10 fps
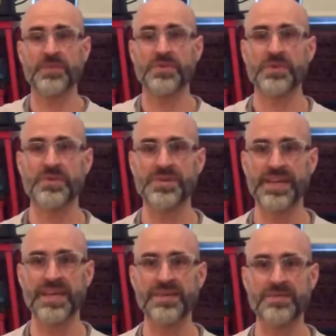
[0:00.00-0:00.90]
So once
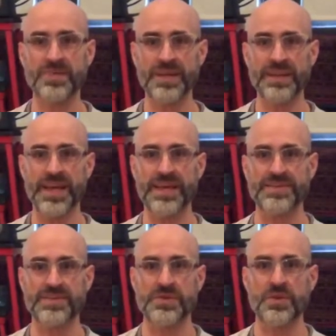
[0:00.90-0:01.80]
again, bring the
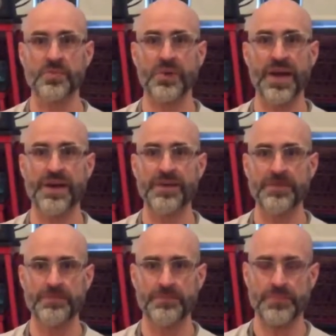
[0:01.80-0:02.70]
hands into a prayer.